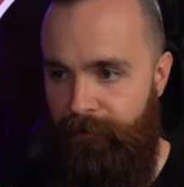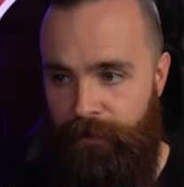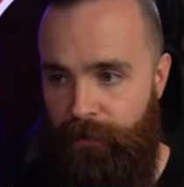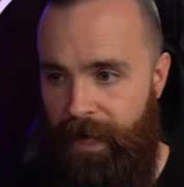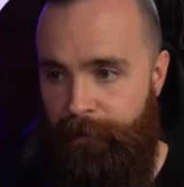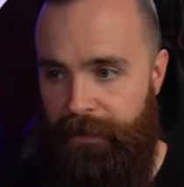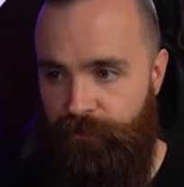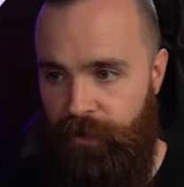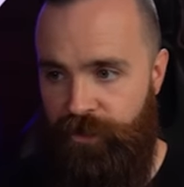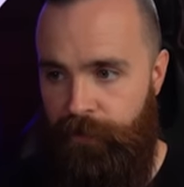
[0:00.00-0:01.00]
If I do an I P
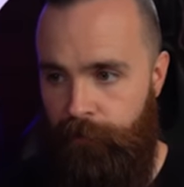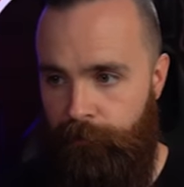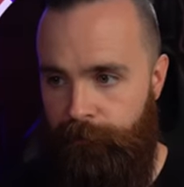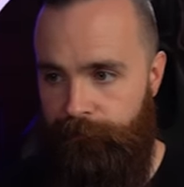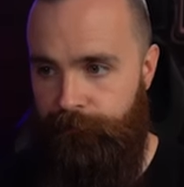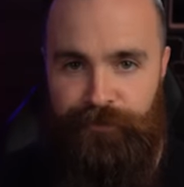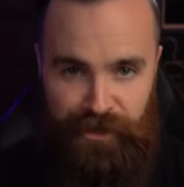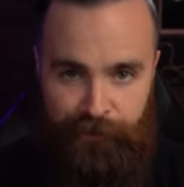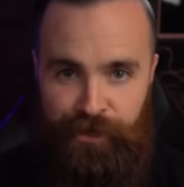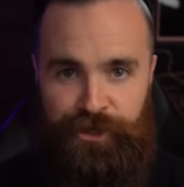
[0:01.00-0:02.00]
address show,
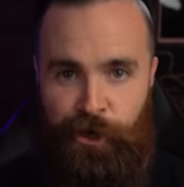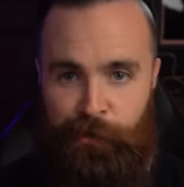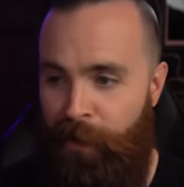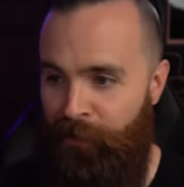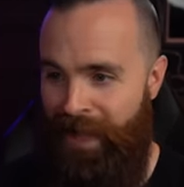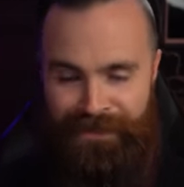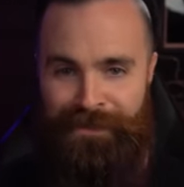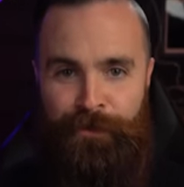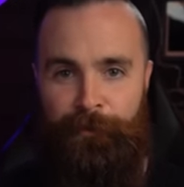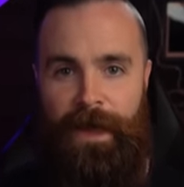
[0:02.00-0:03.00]
there's nothing to show. All it has
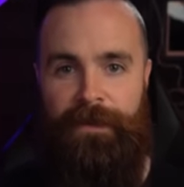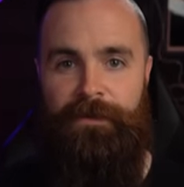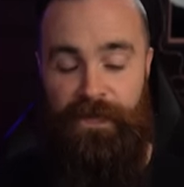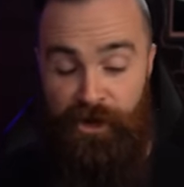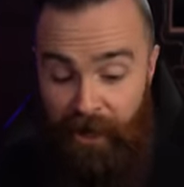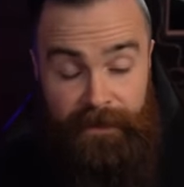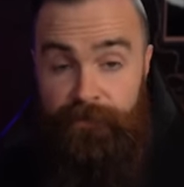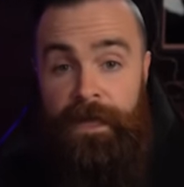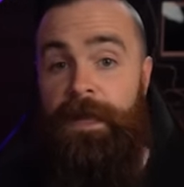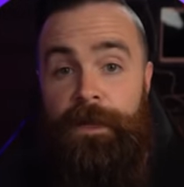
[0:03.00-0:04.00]
is loopback. You're not
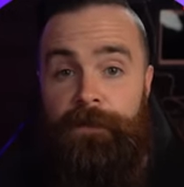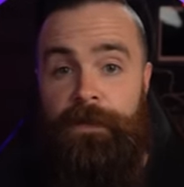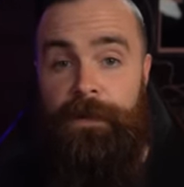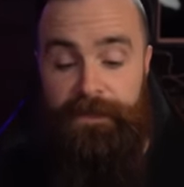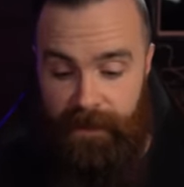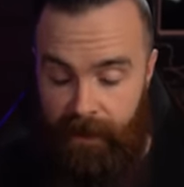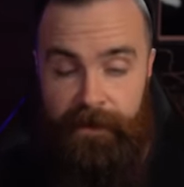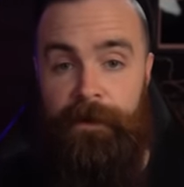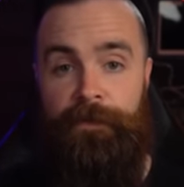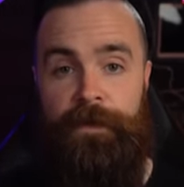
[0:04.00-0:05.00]
giving it anything. It's
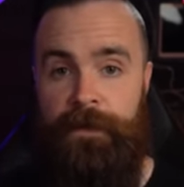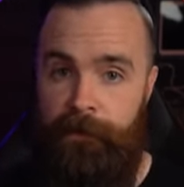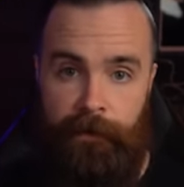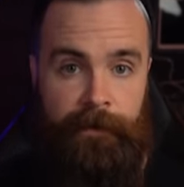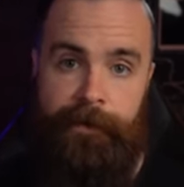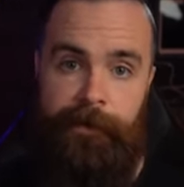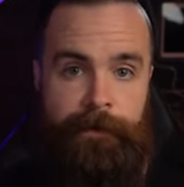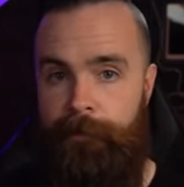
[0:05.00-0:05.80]
got nothing, none.